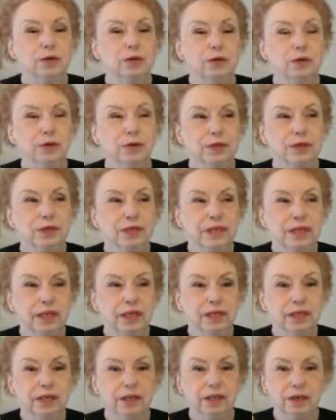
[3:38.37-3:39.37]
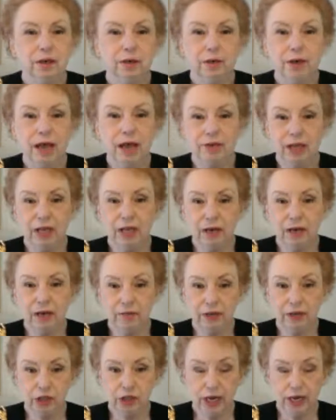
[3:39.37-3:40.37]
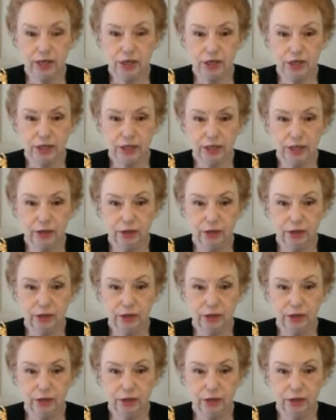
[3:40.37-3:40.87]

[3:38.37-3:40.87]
So, Christine, you have a lot of education